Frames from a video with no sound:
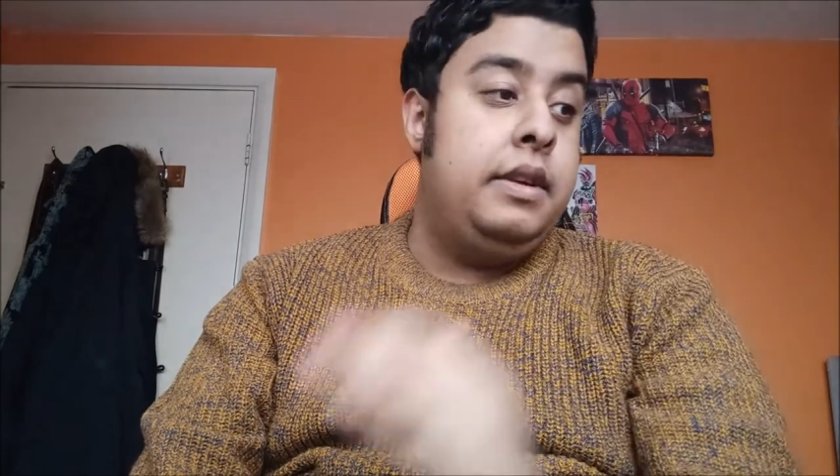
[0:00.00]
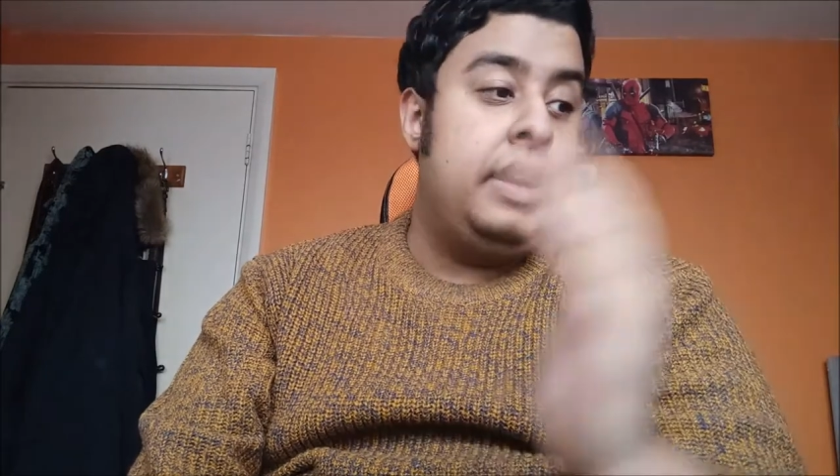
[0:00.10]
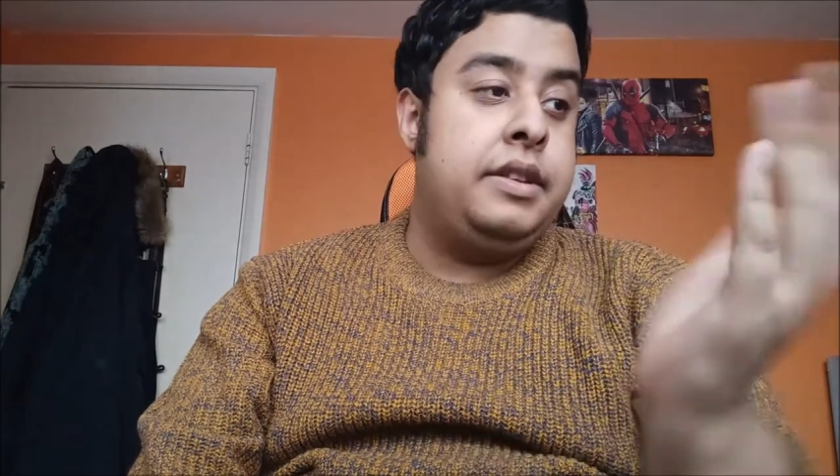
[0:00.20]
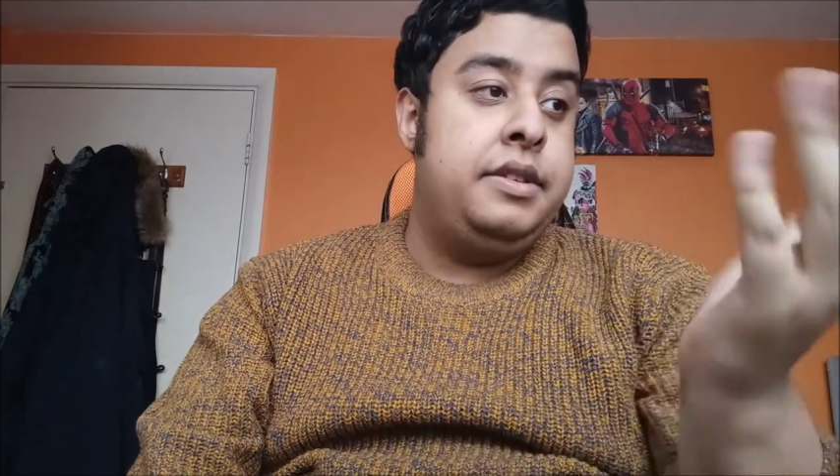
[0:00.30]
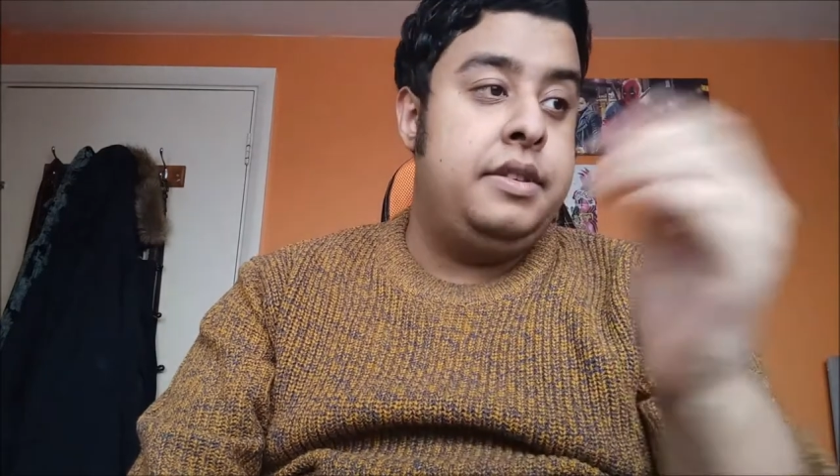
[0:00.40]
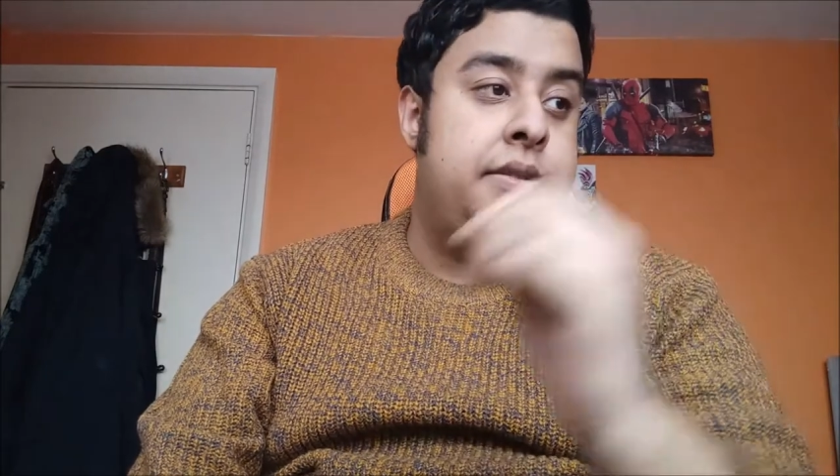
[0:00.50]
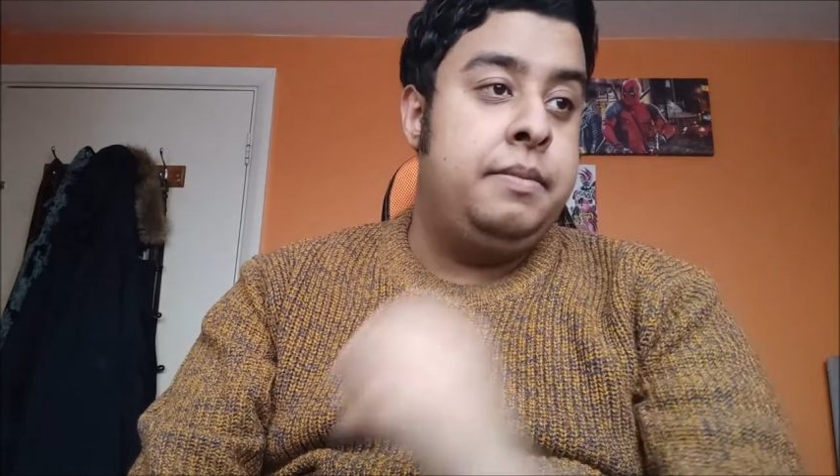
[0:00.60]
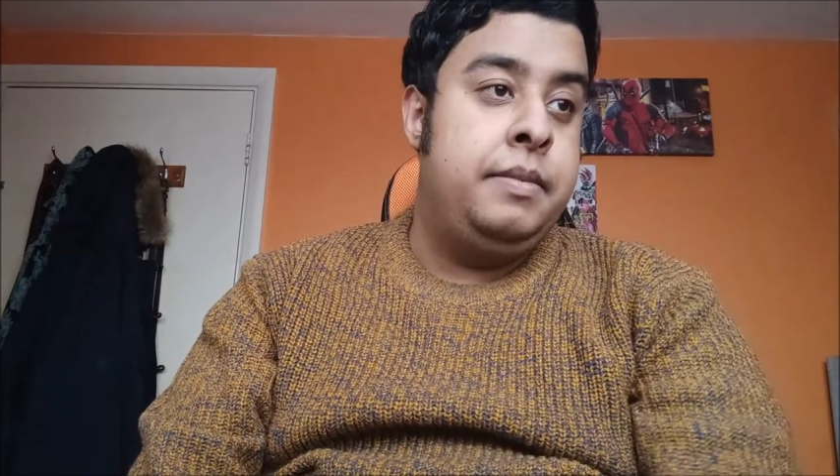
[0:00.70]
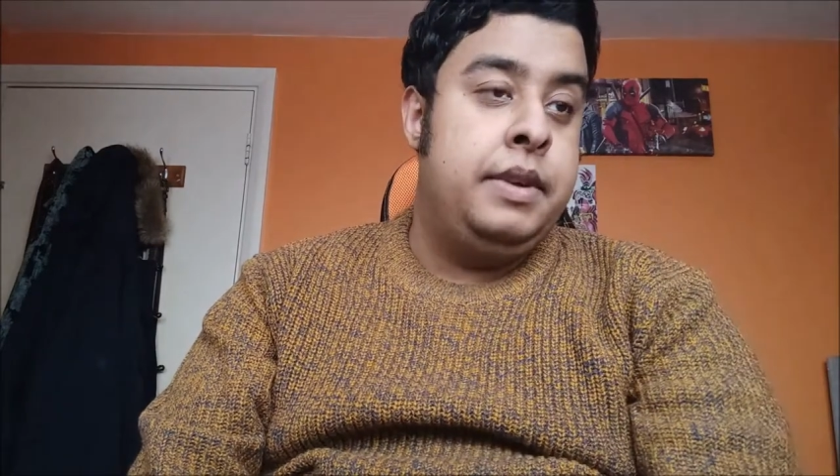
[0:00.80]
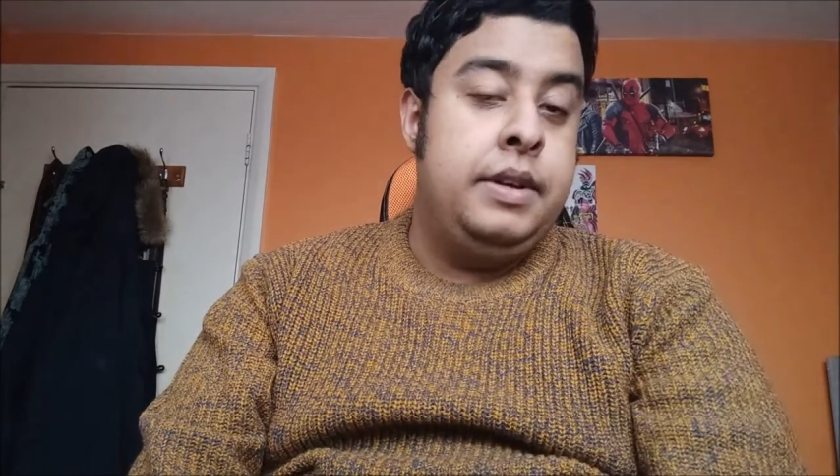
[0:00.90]
like
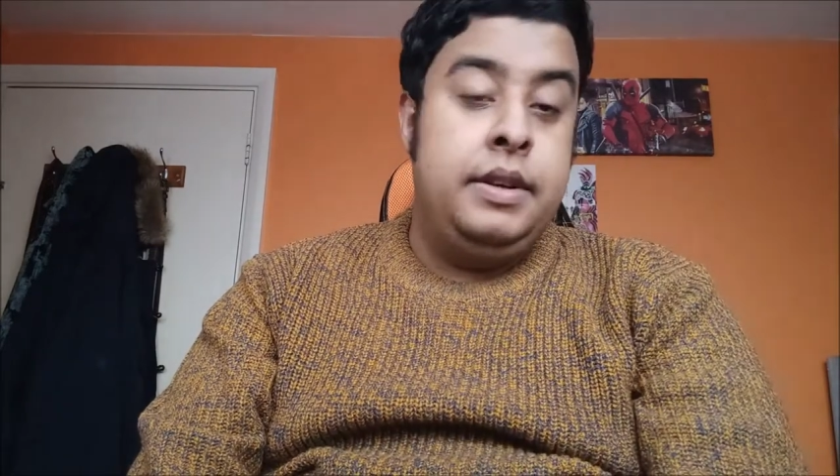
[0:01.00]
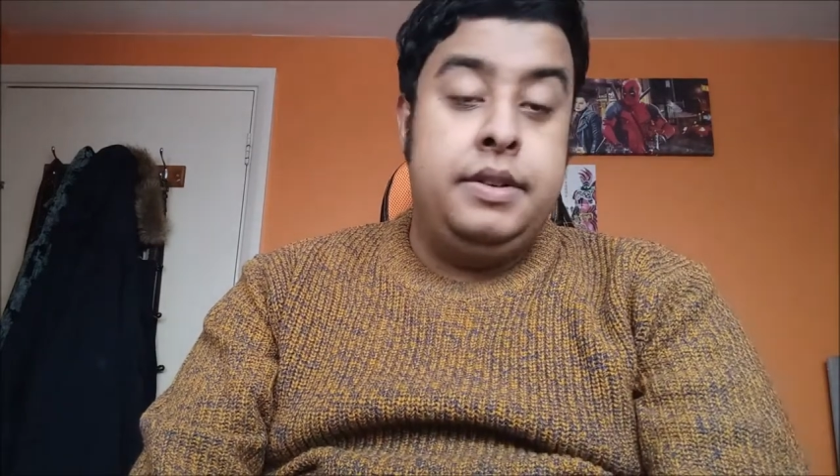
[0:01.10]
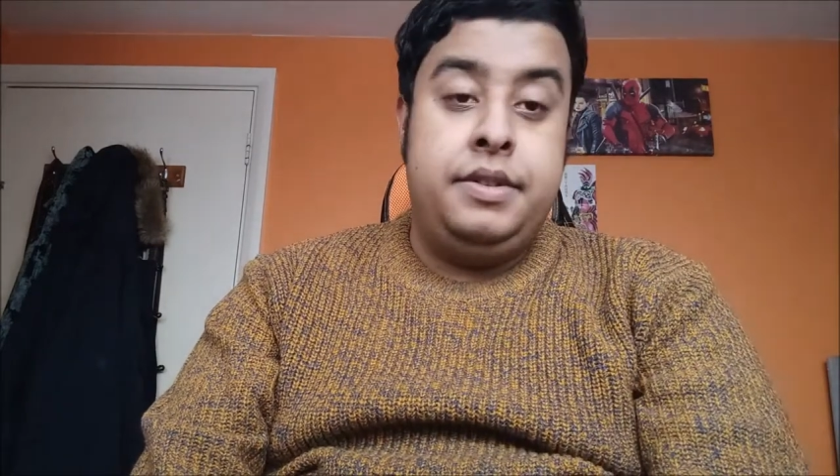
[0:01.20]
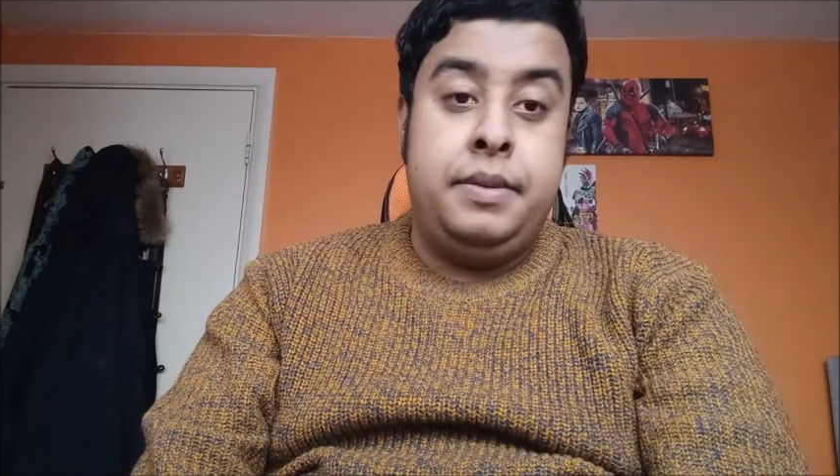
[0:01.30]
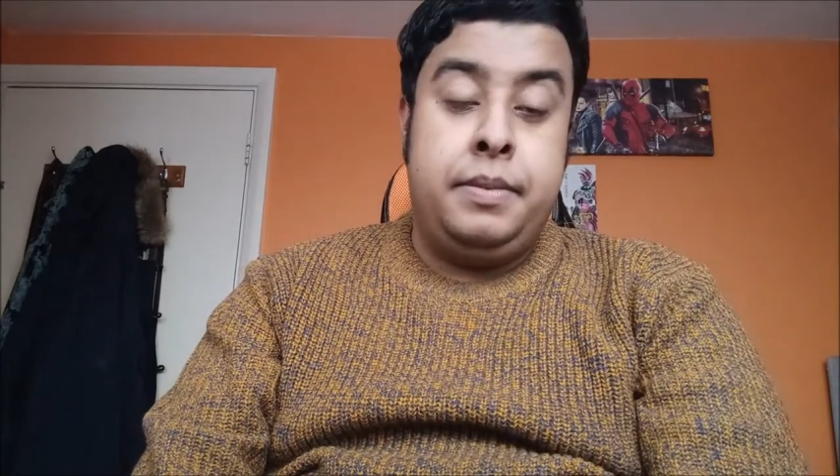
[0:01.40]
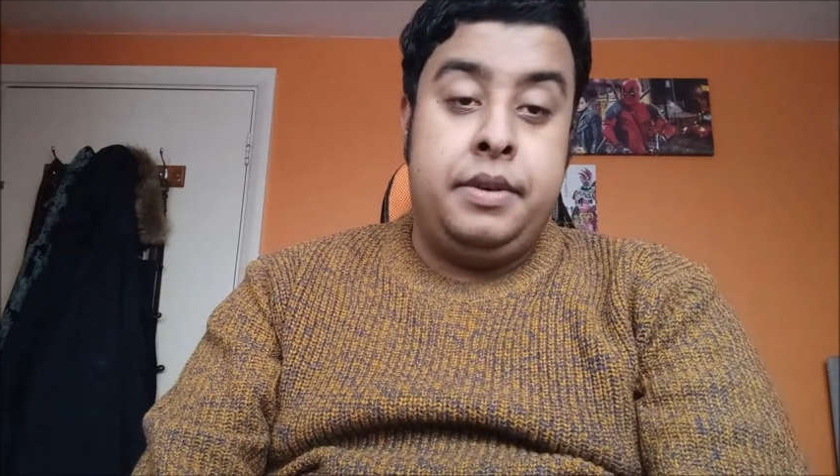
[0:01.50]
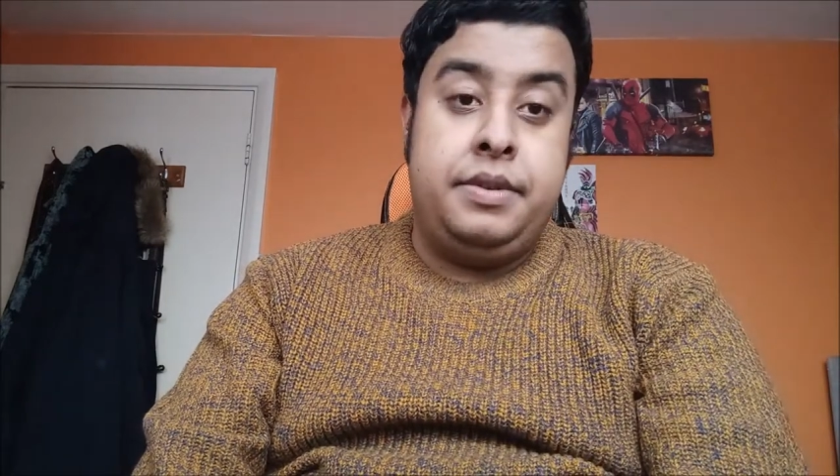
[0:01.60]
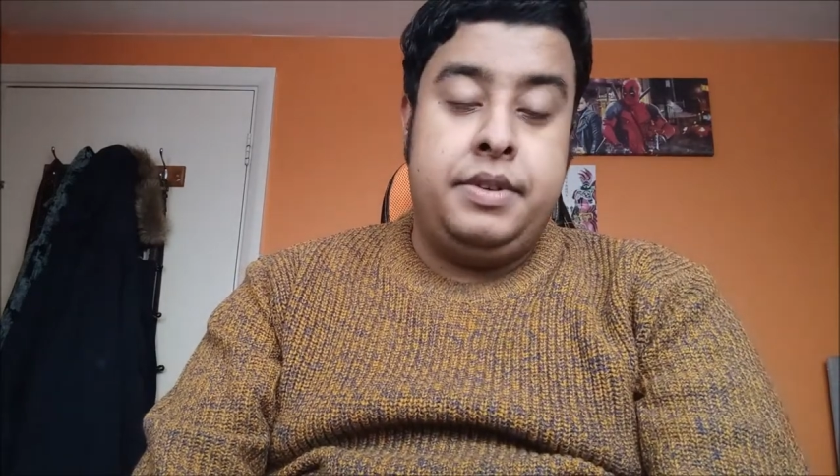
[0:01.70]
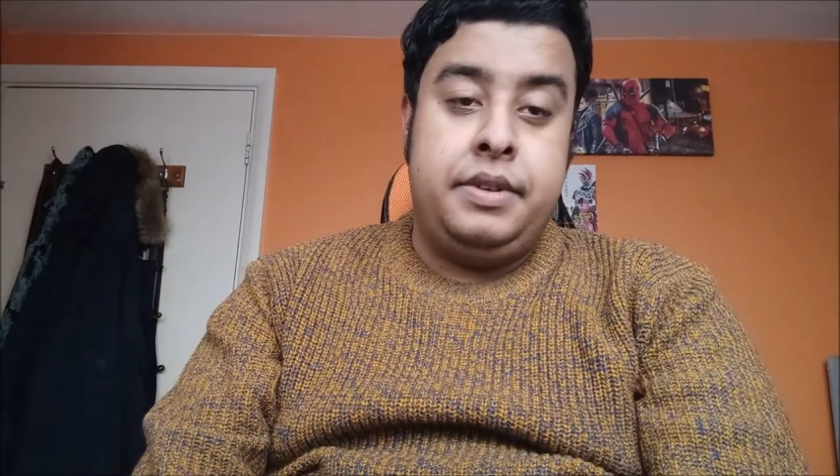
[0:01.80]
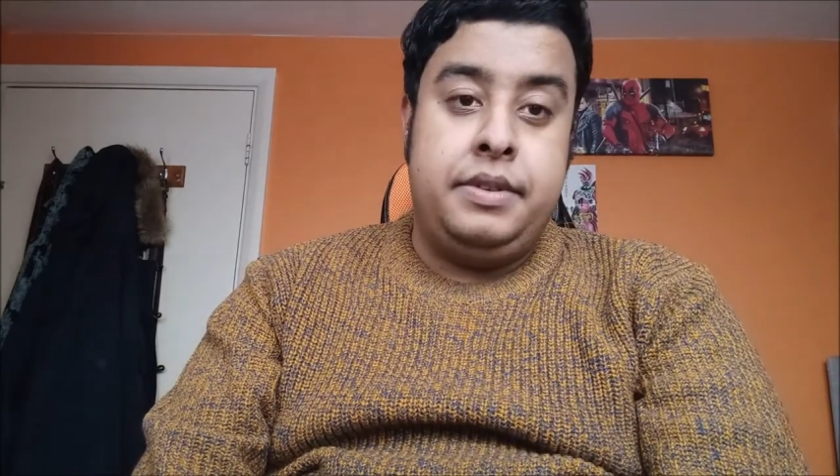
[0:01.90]
the
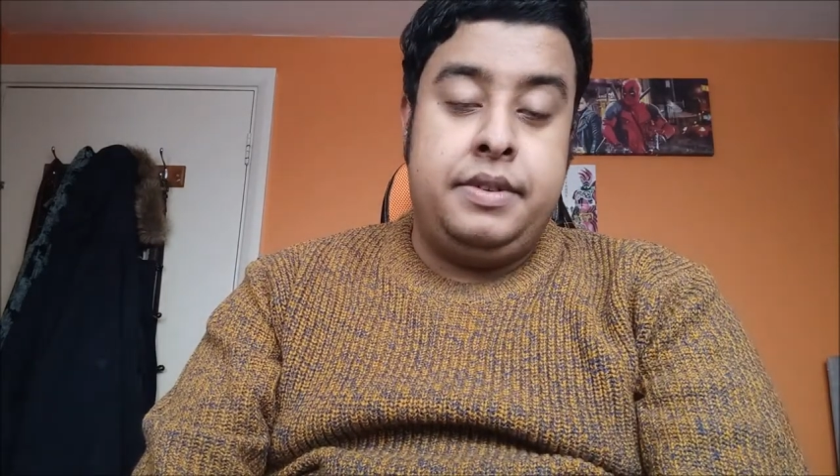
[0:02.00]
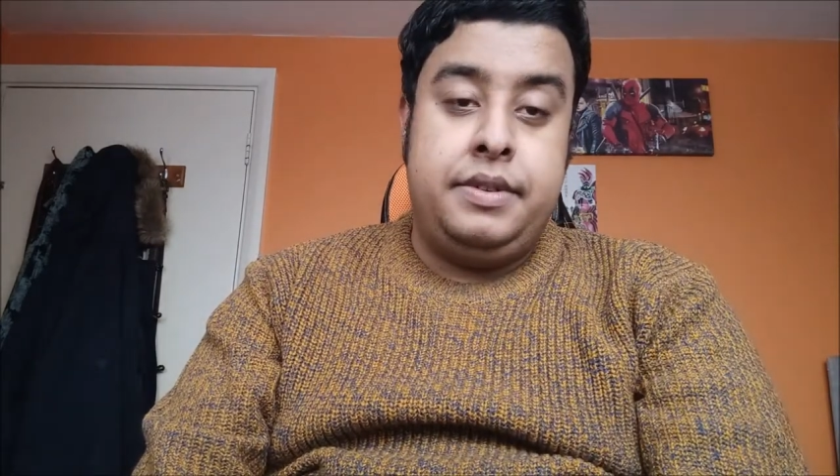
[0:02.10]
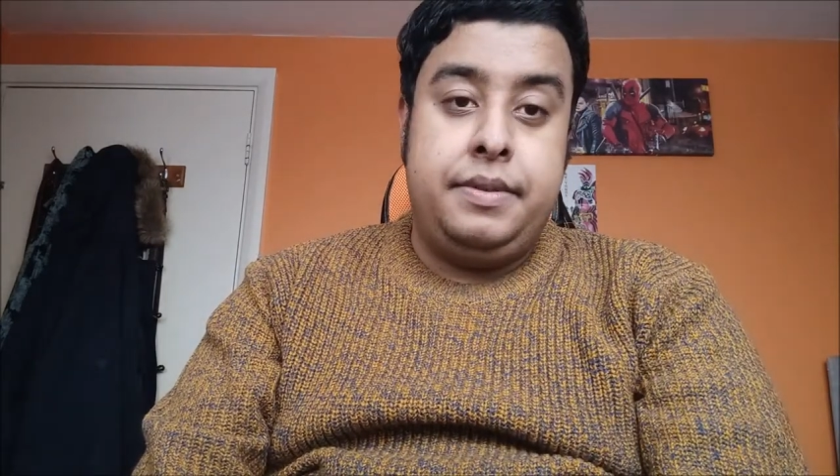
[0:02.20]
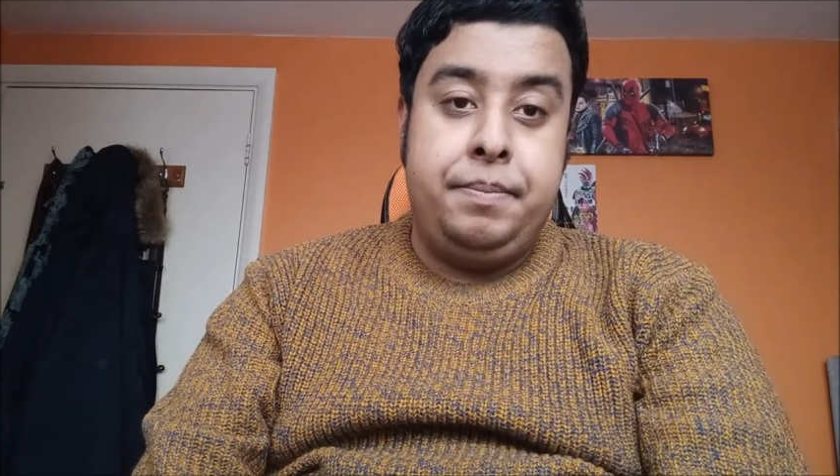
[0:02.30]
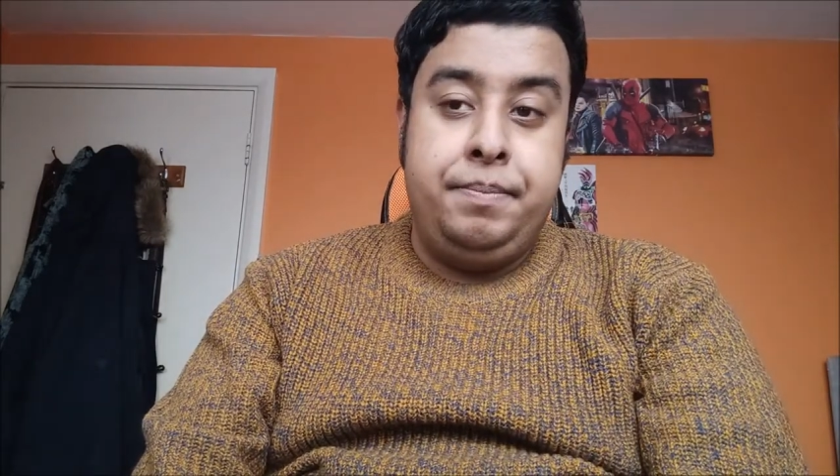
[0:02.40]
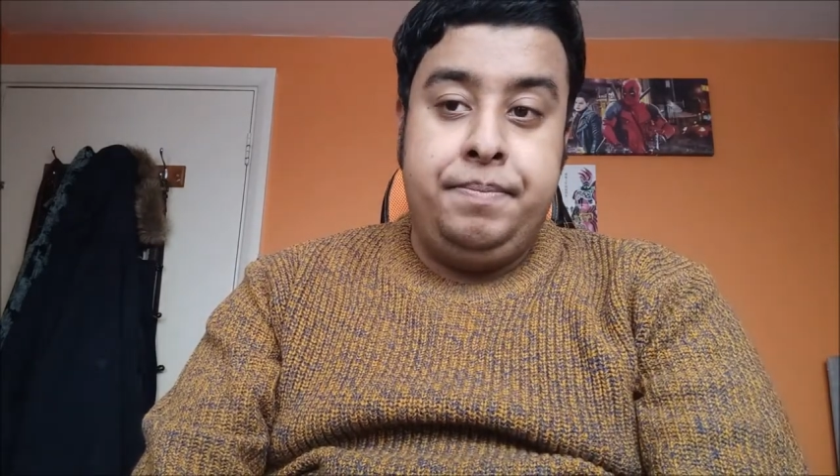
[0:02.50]
samosas